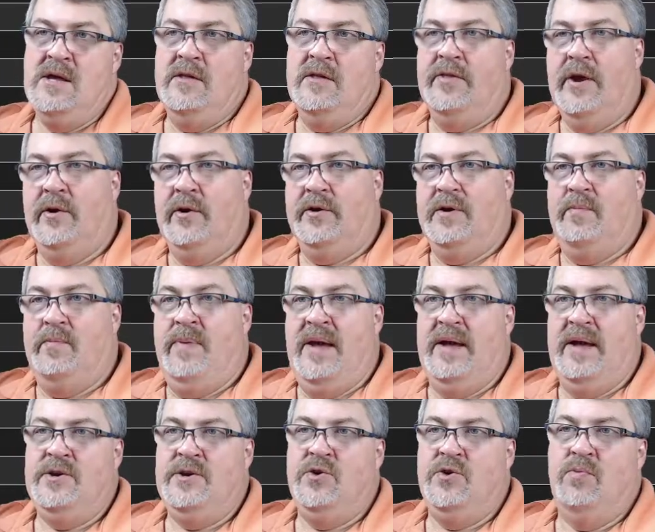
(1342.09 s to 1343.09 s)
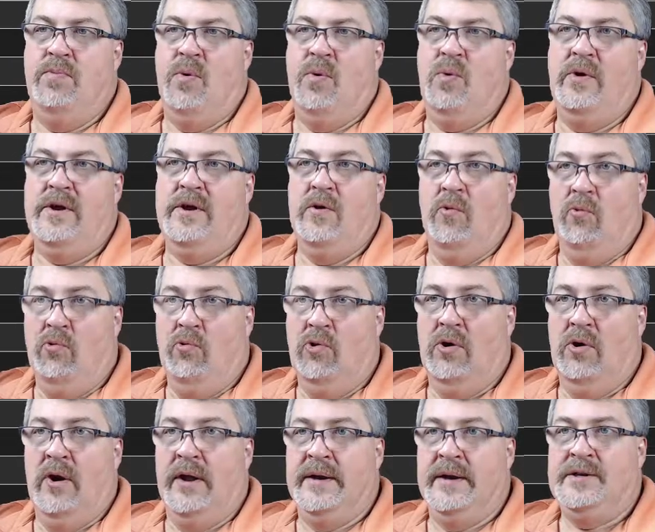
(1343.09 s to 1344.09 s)
they're going to pay you
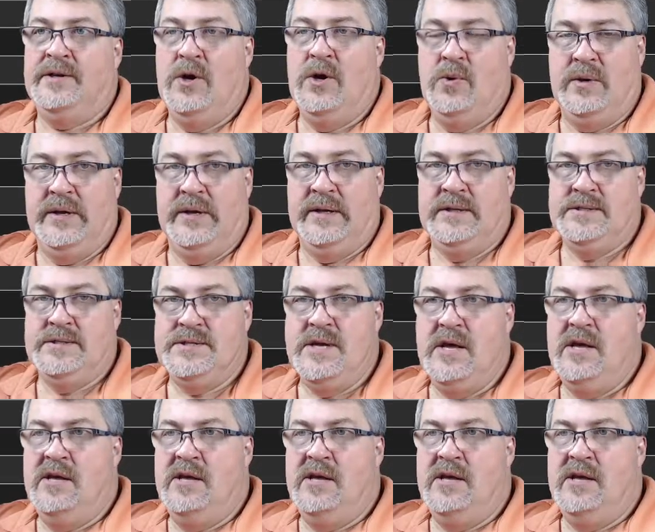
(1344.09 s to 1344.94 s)
0.1 tokens